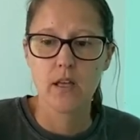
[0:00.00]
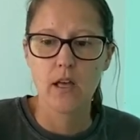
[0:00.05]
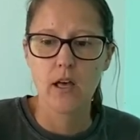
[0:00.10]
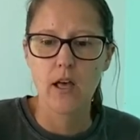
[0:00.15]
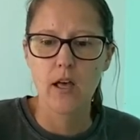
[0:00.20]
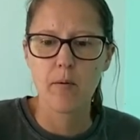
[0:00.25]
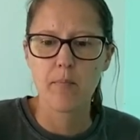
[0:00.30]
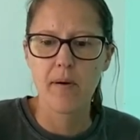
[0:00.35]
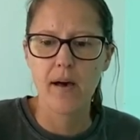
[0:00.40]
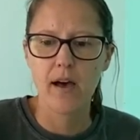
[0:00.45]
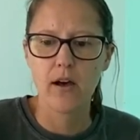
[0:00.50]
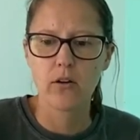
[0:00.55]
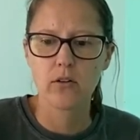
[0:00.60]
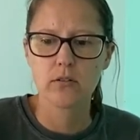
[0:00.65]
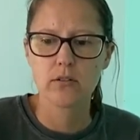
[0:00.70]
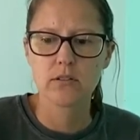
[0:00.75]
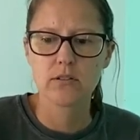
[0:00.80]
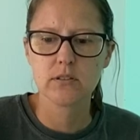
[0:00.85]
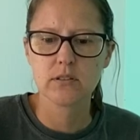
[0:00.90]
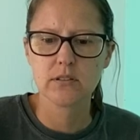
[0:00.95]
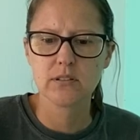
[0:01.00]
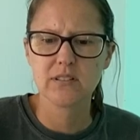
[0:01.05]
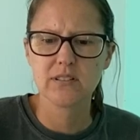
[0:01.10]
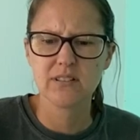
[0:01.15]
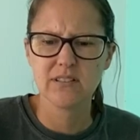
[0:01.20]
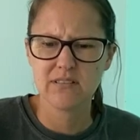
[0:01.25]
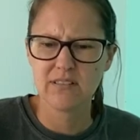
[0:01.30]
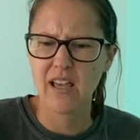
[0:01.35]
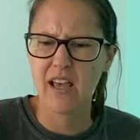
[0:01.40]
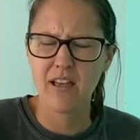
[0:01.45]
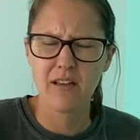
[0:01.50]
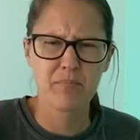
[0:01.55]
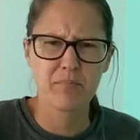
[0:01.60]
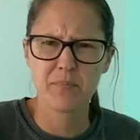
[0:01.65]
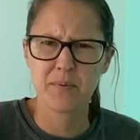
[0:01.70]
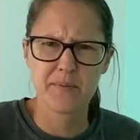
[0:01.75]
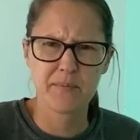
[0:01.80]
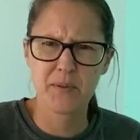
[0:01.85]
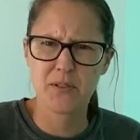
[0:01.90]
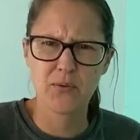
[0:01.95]
about, yeah,
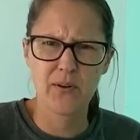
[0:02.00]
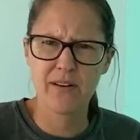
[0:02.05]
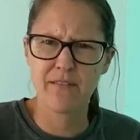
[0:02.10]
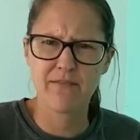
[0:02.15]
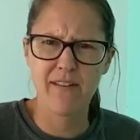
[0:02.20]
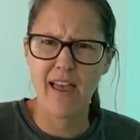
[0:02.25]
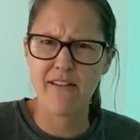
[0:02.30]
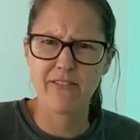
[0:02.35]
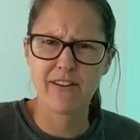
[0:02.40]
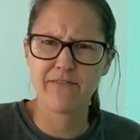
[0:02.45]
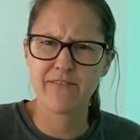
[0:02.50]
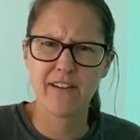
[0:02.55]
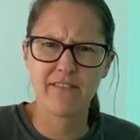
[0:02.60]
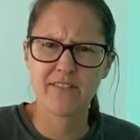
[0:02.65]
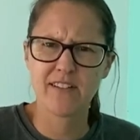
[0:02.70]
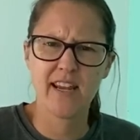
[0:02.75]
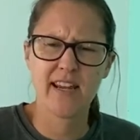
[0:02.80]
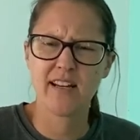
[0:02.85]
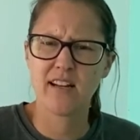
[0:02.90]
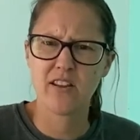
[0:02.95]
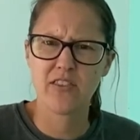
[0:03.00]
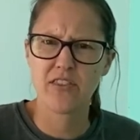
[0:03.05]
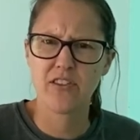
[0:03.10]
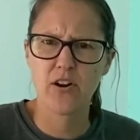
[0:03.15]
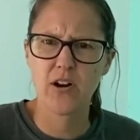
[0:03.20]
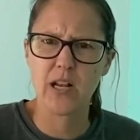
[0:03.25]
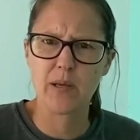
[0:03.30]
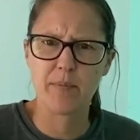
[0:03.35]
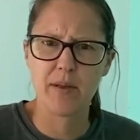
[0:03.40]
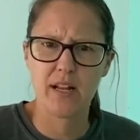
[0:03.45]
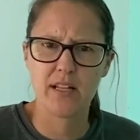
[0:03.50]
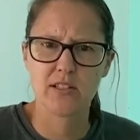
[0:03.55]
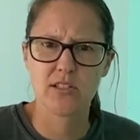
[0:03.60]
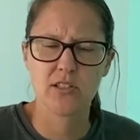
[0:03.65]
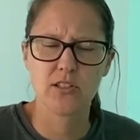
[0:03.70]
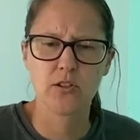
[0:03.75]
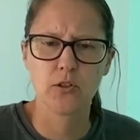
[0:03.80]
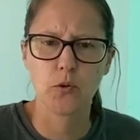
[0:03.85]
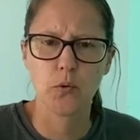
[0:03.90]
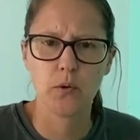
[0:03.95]
between every 15 and 30 minutes
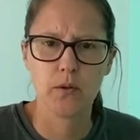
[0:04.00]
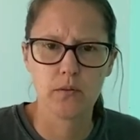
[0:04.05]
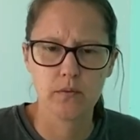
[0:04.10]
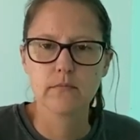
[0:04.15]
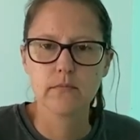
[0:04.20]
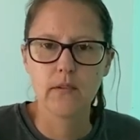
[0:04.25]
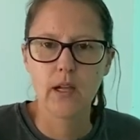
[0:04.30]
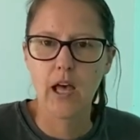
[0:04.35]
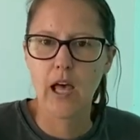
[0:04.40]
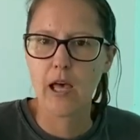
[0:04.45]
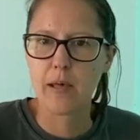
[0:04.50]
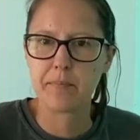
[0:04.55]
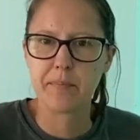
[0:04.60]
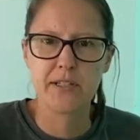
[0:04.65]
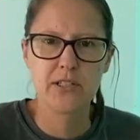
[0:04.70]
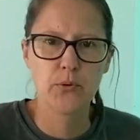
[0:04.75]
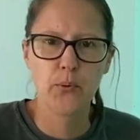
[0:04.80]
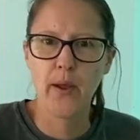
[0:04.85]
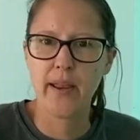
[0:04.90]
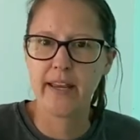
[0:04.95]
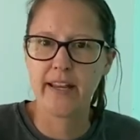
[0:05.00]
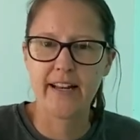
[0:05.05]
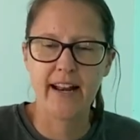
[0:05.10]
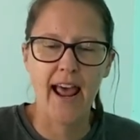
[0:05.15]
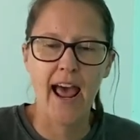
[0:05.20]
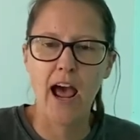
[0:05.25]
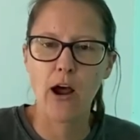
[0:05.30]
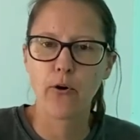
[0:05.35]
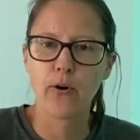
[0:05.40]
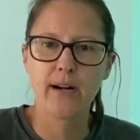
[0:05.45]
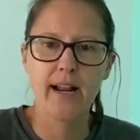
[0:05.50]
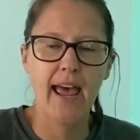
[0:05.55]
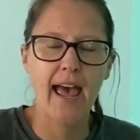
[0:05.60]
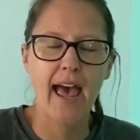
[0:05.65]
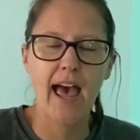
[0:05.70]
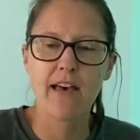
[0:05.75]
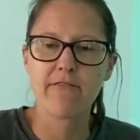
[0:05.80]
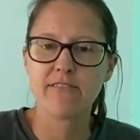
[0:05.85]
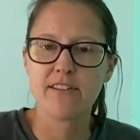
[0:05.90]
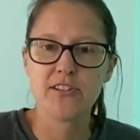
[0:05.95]
too. I'm between an hour and a
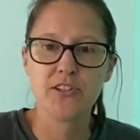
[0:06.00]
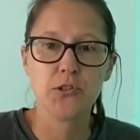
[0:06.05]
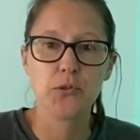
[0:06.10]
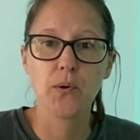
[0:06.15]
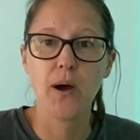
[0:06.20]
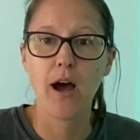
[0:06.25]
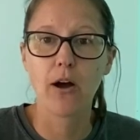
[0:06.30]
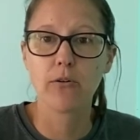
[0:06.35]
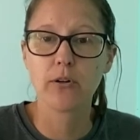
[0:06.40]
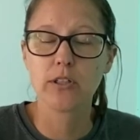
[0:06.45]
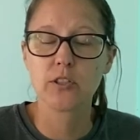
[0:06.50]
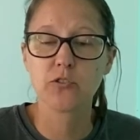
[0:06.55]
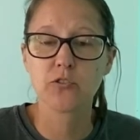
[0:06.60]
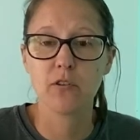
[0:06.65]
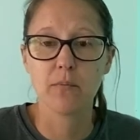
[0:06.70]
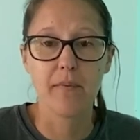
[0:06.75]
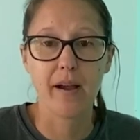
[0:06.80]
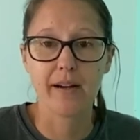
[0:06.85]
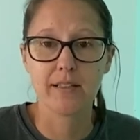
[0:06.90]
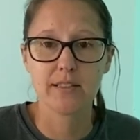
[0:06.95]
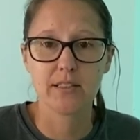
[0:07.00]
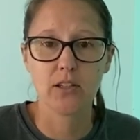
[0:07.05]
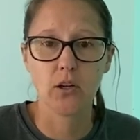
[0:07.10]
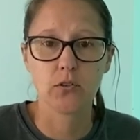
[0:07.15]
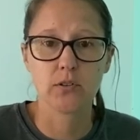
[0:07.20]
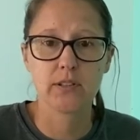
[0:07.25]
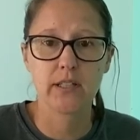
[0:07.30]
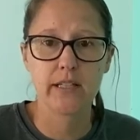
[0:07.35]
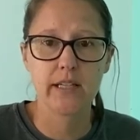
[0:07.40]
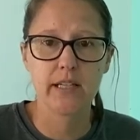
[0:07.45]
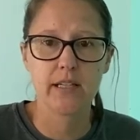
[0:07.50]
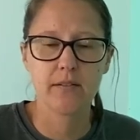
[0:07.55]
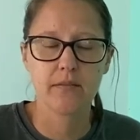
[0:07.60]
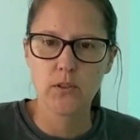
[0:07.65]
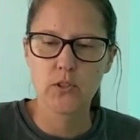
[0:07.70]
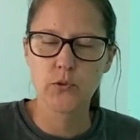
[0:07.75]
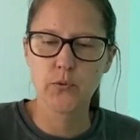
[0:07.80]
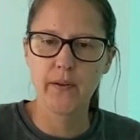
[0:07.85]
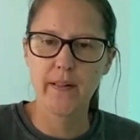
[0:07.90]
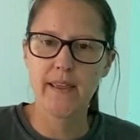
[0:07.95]
half and 2 hours from Mexico City,
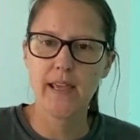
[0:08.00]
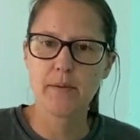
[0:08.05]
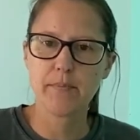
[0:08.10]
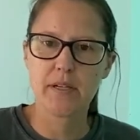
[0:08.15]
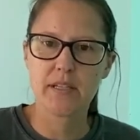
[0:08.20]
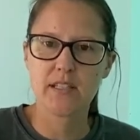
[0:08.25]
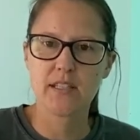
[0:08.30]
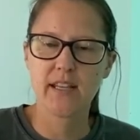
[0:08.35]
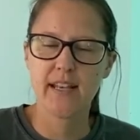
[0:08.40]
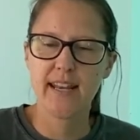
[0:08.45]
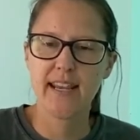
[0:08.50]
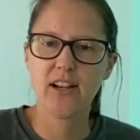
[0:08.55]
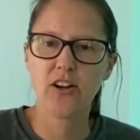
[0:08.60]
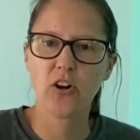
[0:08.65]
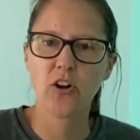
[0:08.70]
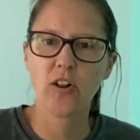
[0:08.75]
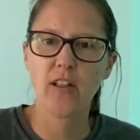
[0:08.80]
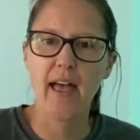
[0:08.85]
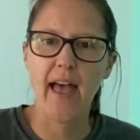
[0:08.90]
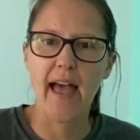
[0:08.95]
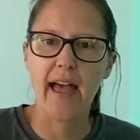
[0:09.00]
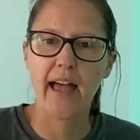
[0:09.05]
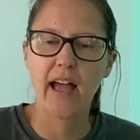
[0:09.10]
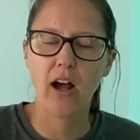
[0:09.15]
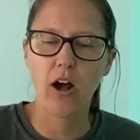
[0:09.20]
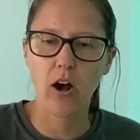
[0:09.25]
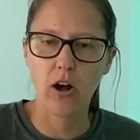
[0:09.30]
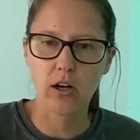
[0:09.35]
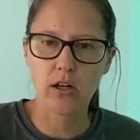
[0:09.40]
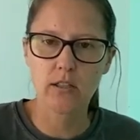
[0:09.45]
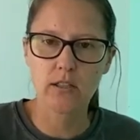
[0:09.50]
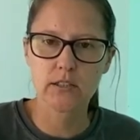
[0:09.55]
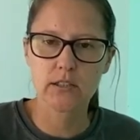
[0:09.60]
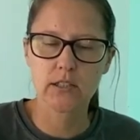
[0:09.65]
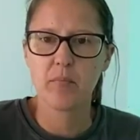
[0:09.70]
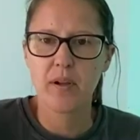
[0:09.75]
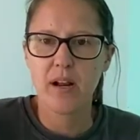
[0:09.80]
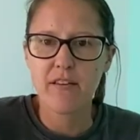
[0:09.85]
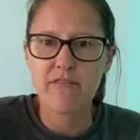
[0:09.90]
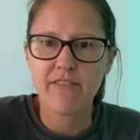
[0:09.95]
which really I'm a city girl at heart,
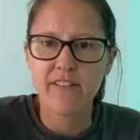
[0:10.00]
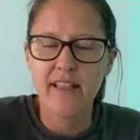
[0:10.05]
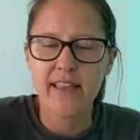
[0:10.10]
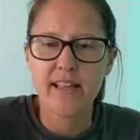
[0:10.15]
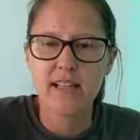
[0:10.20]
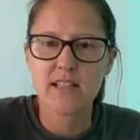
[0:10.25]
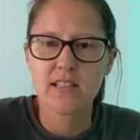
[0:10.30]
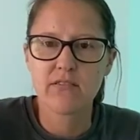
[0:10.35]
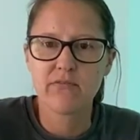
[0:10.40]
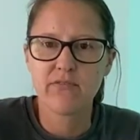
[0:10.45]
but I feel like it's